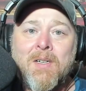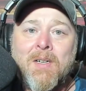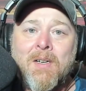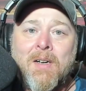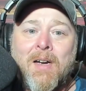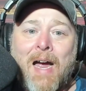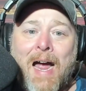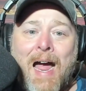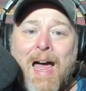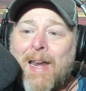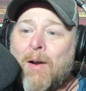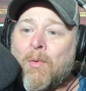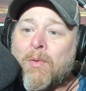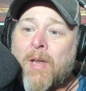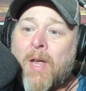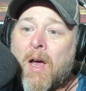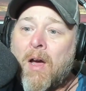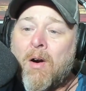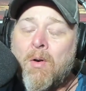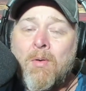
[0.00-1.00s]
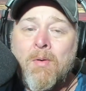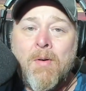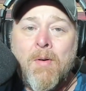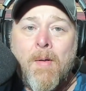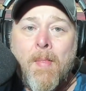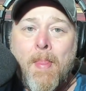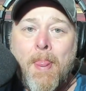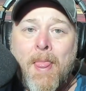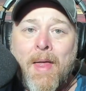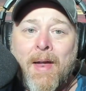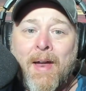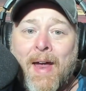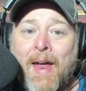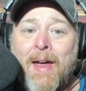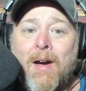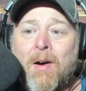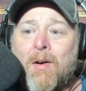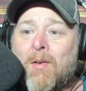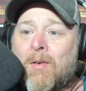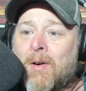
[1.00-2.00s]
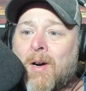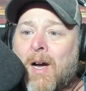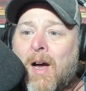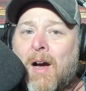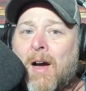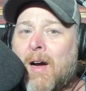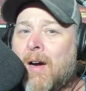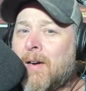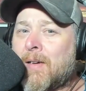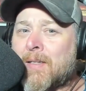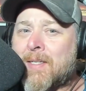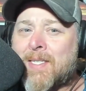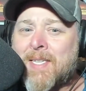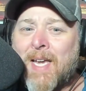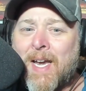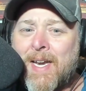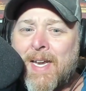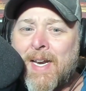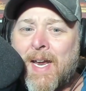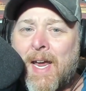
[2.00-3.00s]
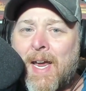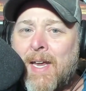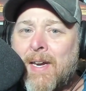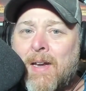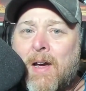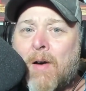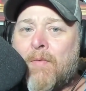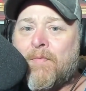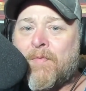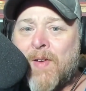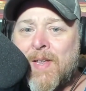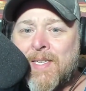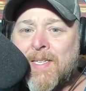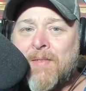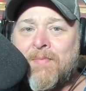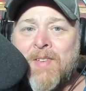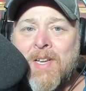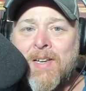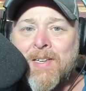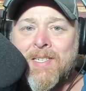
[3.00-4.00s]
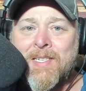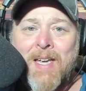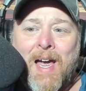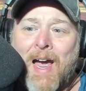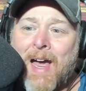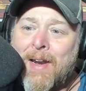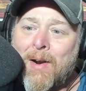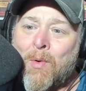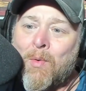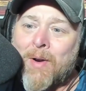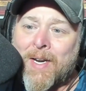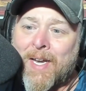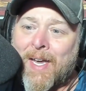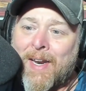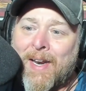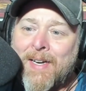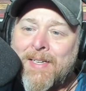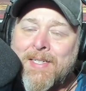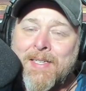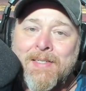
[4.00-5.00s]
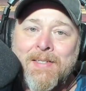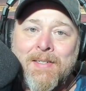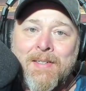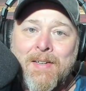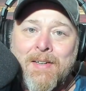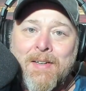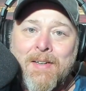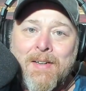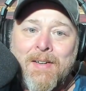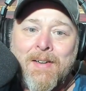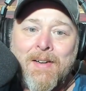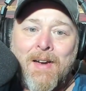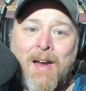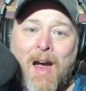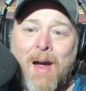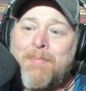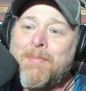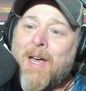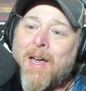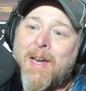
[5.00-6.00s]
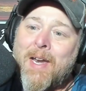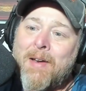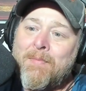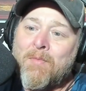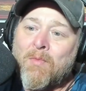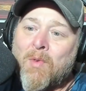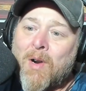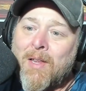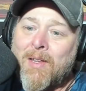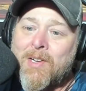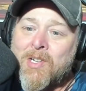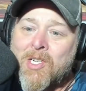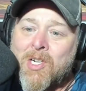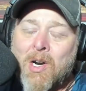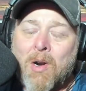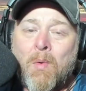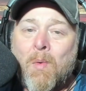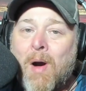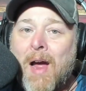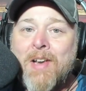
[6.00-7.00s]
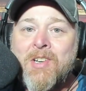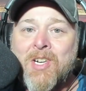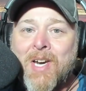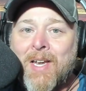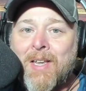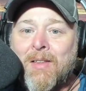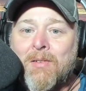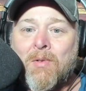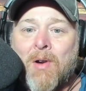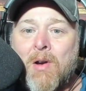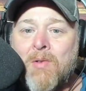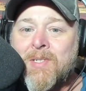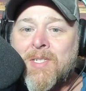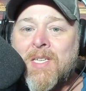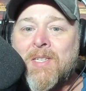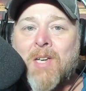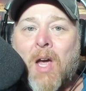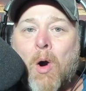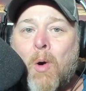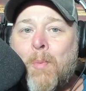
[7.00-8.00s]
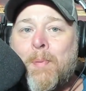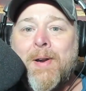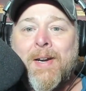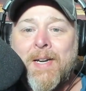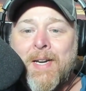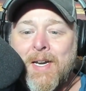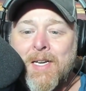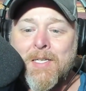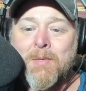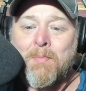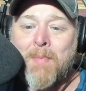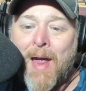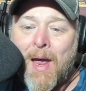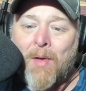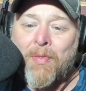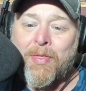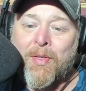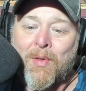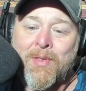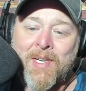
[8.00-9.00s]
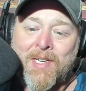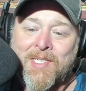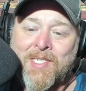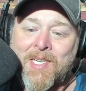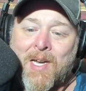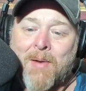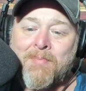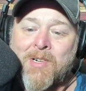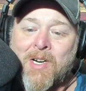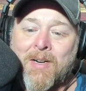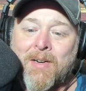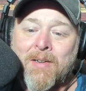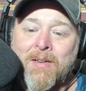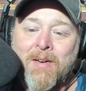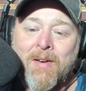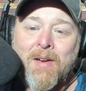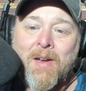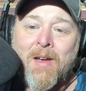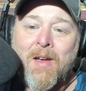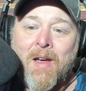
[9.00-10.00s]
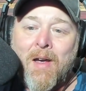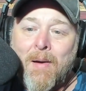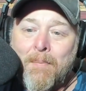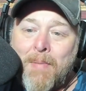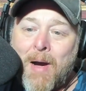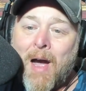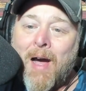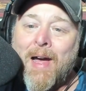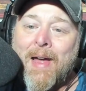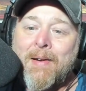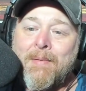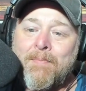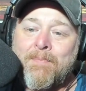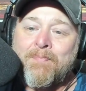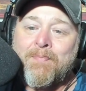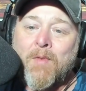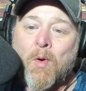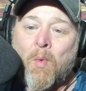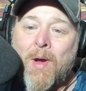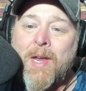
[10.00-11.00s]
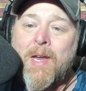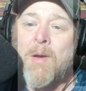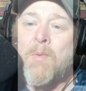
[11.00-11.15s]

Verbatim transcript: I don't know, hell, uh, secondhand offensiveness? I don't get it. I'm not even really sure why Jalen Rose is opening his mouth on this subject. But we can